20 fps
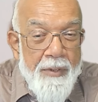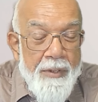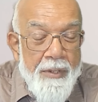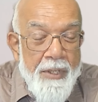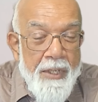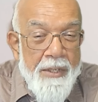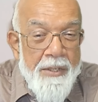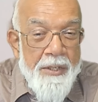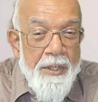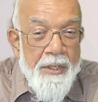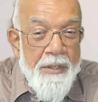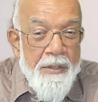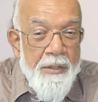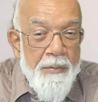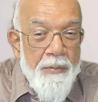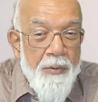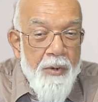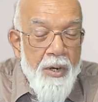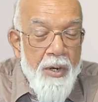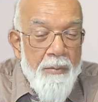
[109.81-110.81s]
They take
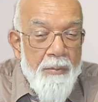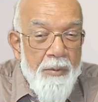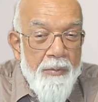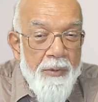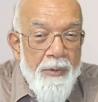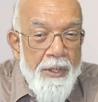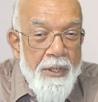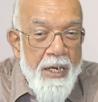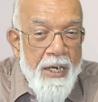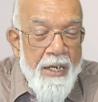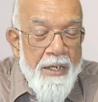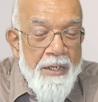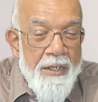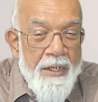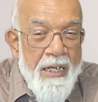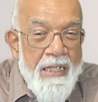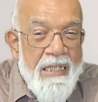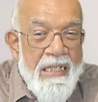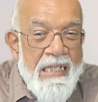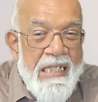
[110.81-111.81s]
the form of a
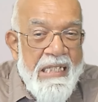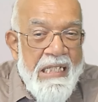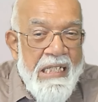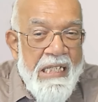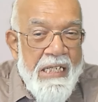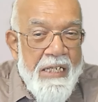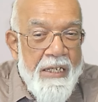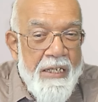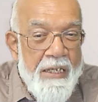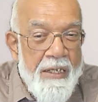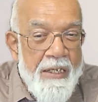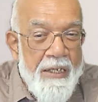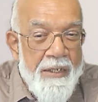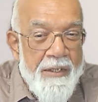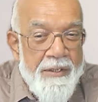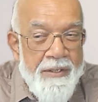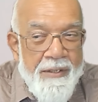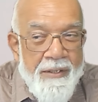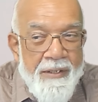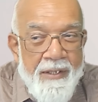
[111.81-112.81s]

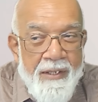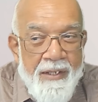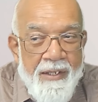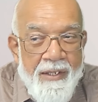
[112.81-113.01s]
tendencies